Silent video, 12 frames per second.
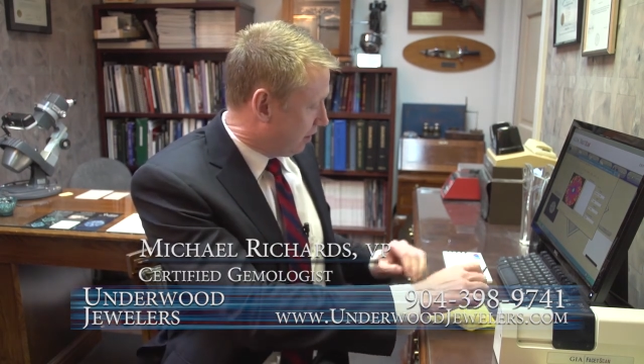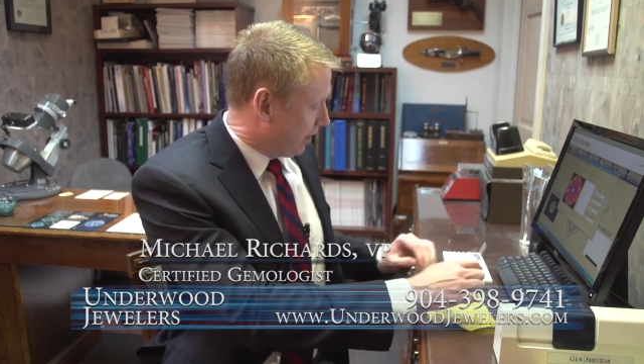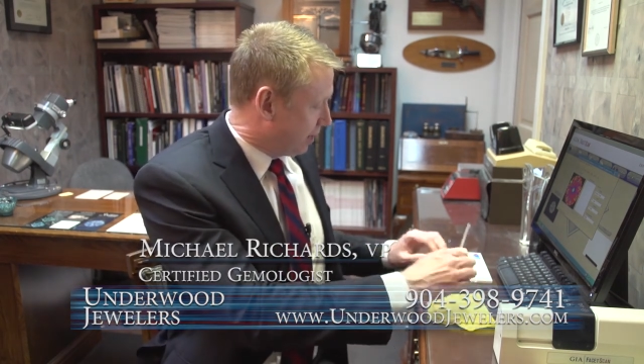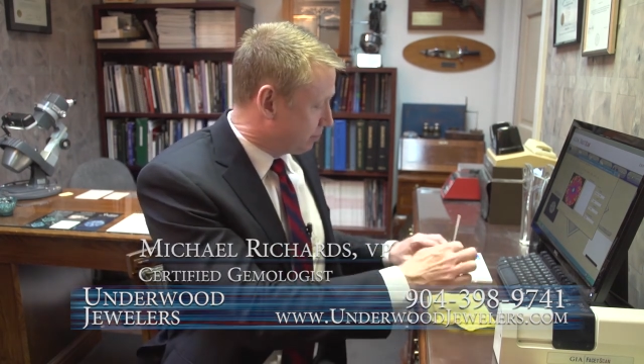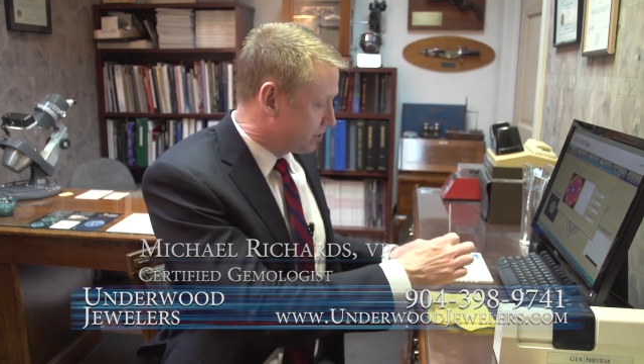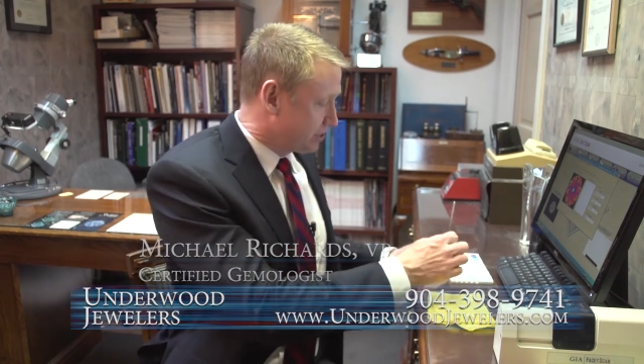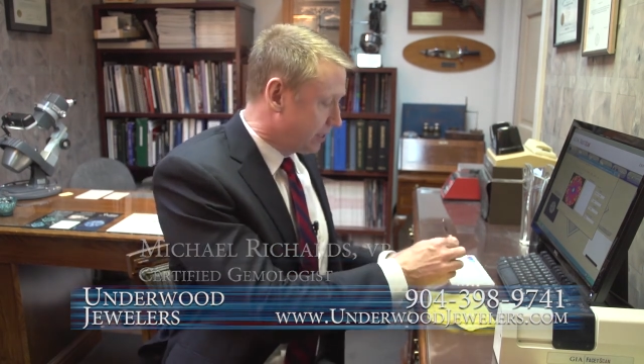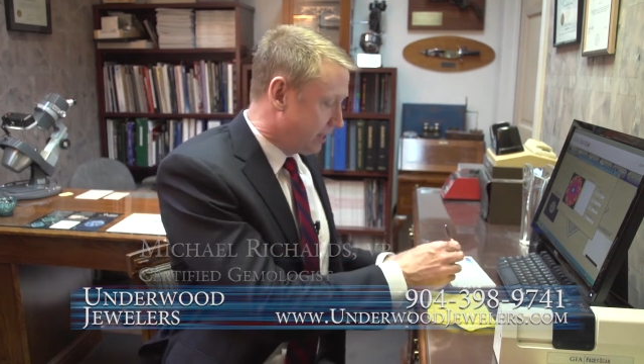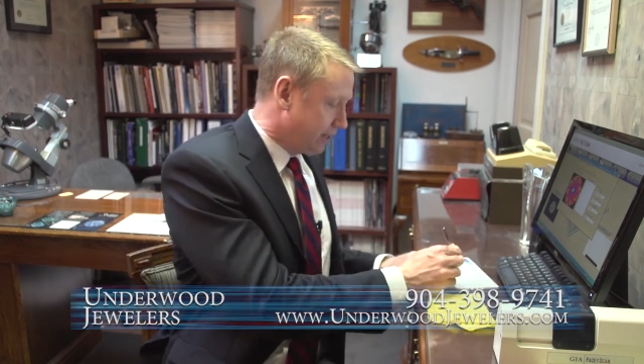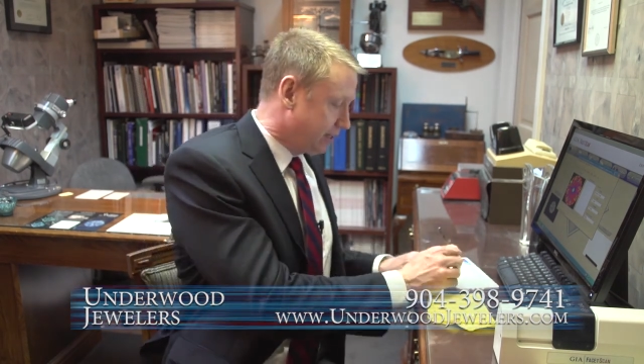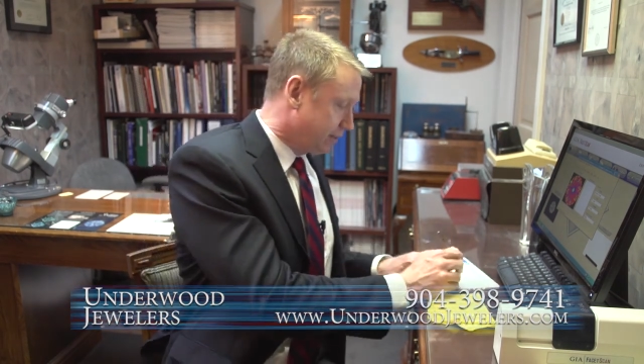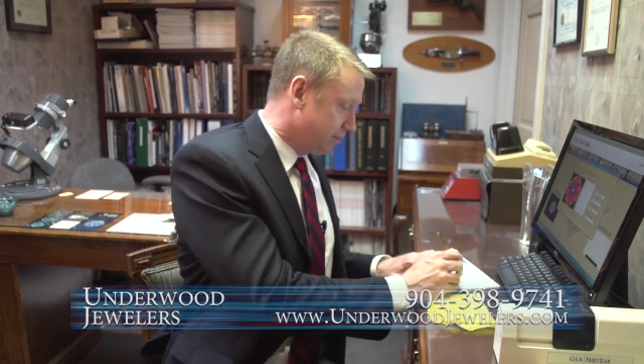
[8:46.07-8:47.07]
I am
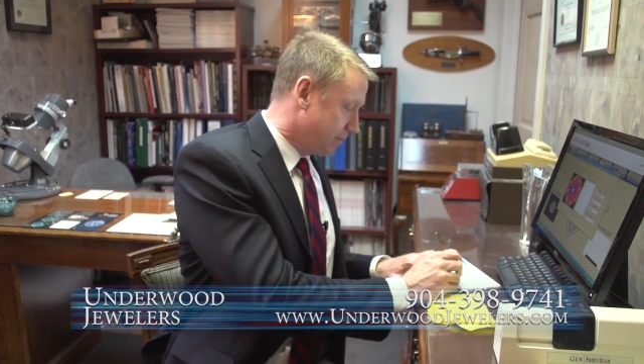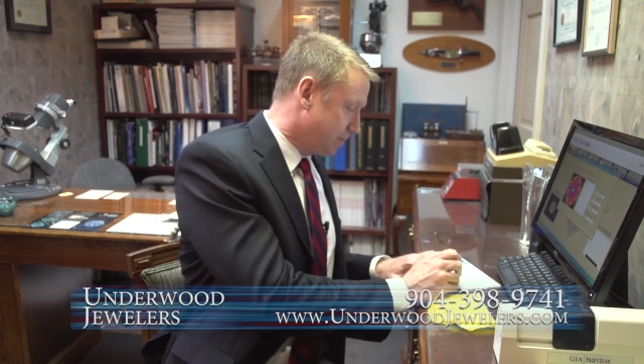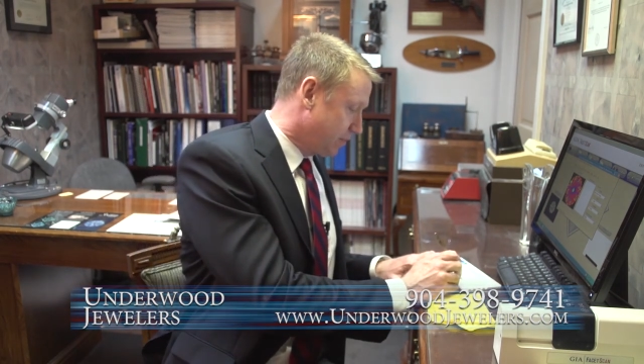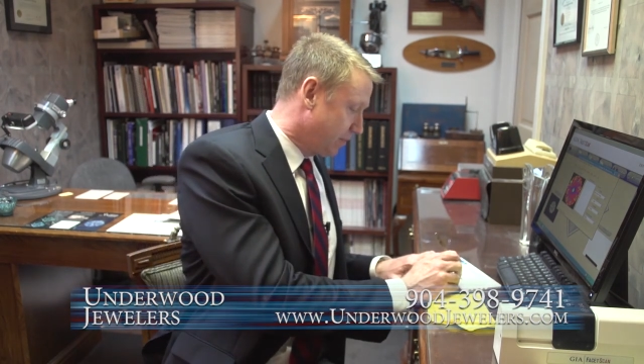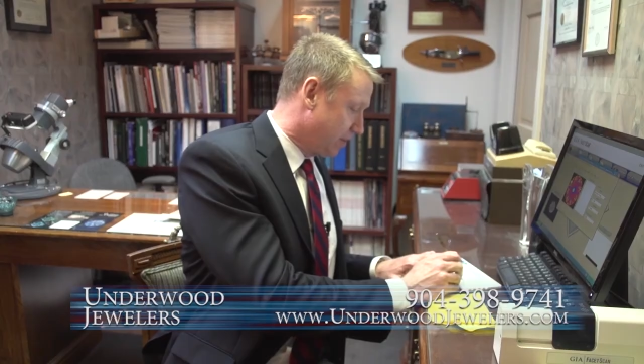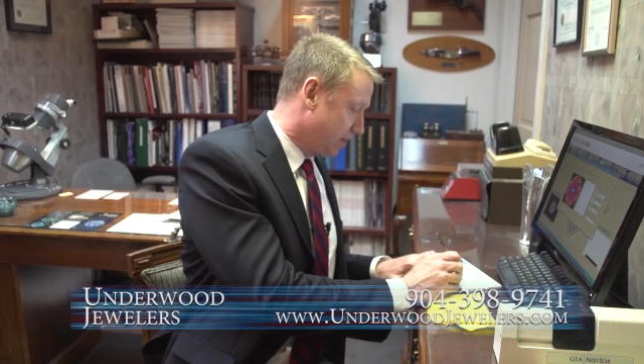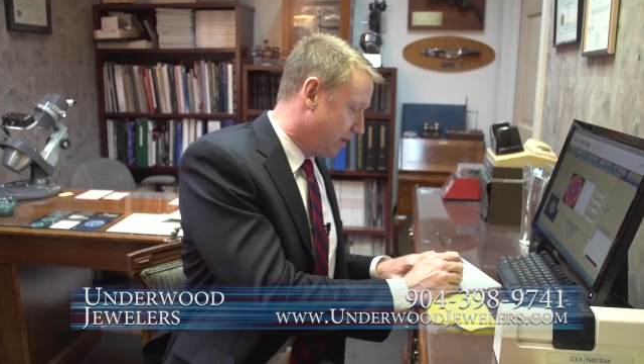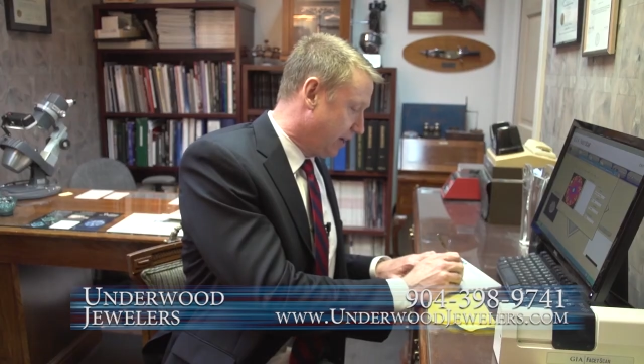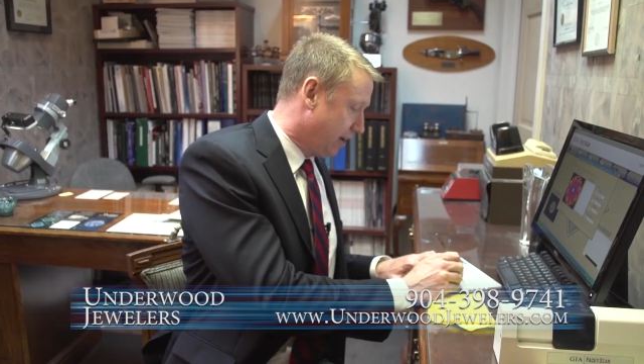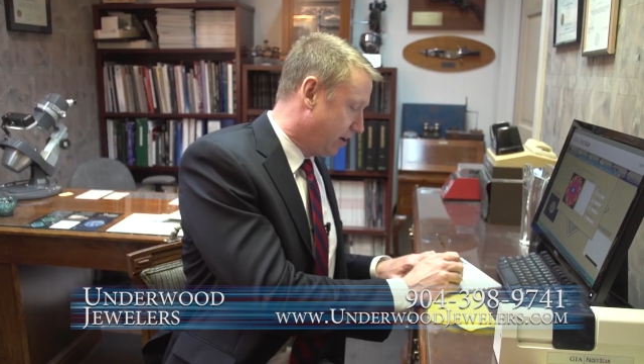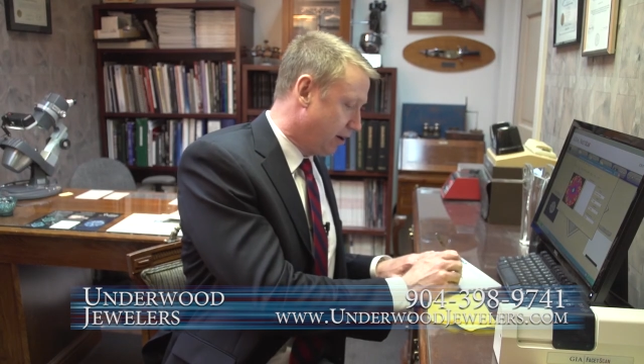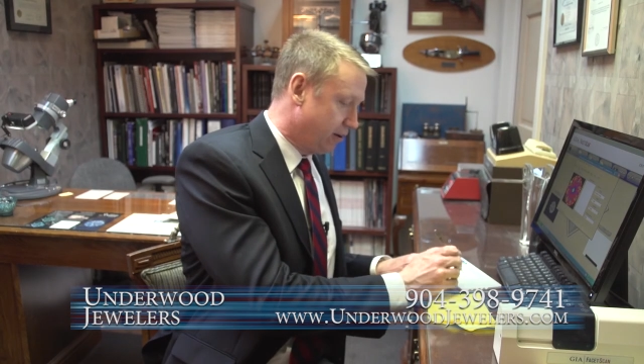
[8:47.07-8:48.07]
sitting
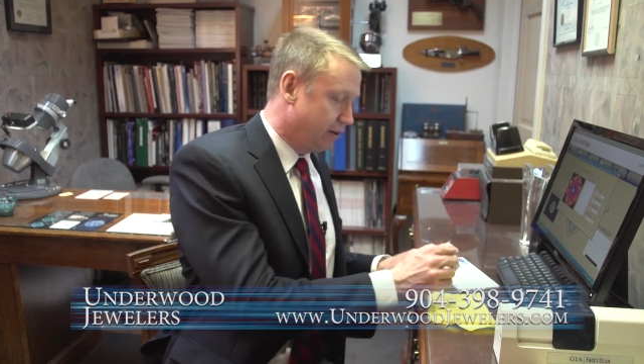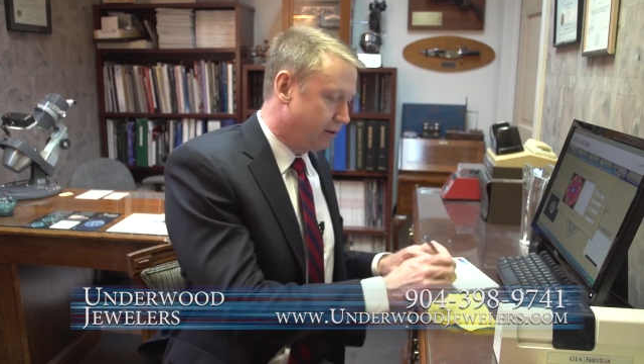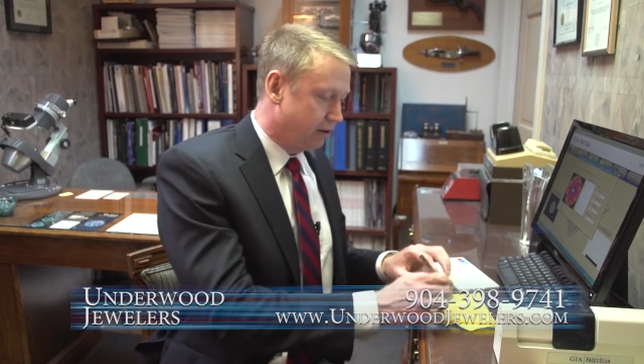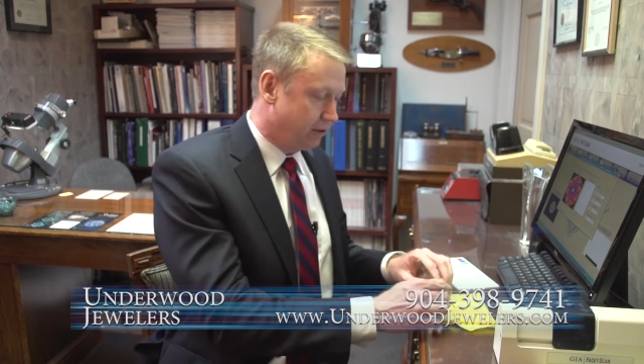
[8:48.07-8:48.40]
at our